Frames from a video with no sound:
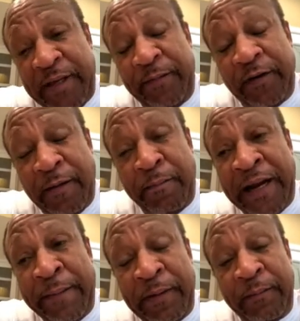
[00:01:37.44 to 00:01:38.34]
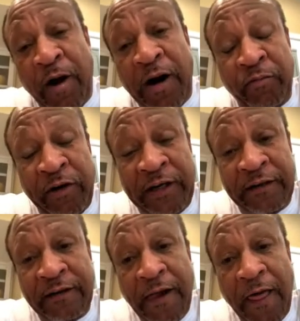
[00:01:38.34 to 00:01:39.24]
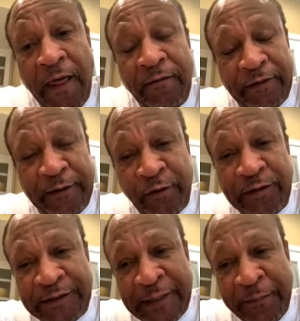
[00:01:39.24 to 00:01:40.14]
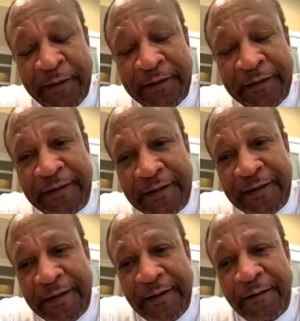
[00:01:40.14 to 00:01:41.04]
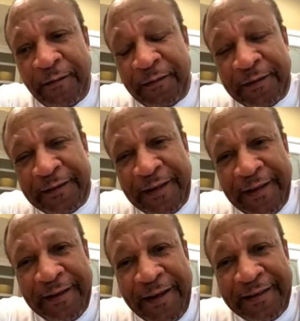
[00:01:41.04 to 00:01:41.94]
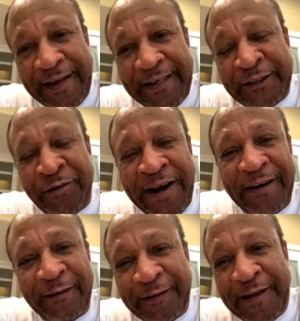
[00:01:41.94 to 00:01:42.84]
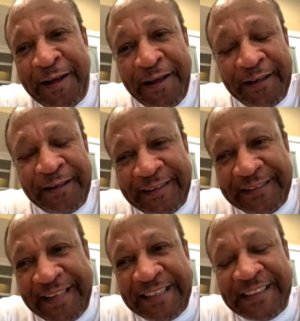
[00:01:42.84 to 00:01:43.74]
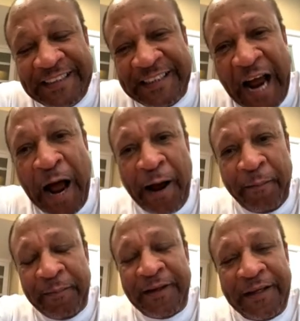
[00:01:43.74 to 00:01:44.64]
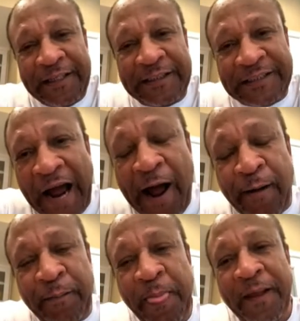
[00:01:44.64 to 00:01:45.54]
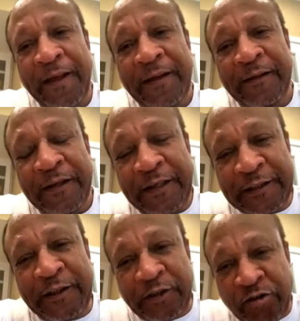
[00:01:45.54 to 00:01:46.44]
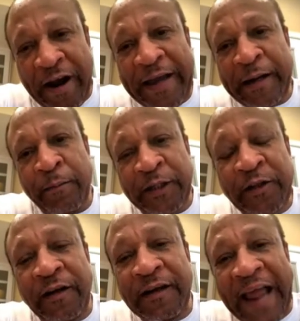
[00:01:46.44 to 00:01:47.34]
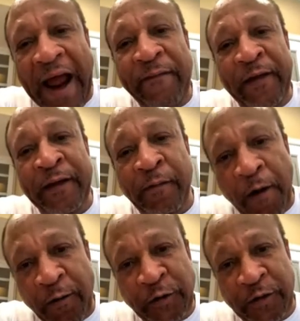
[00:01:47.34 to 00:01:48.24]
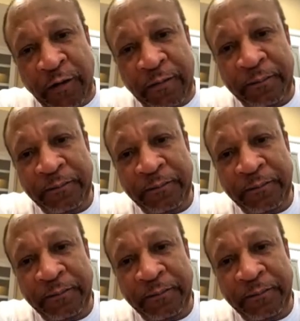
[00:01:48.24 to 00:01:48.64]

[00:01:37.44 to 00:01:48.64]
people are blaming Mark Breland for doing something that a trainer, that's his job. His job is to train him, but to look after him also,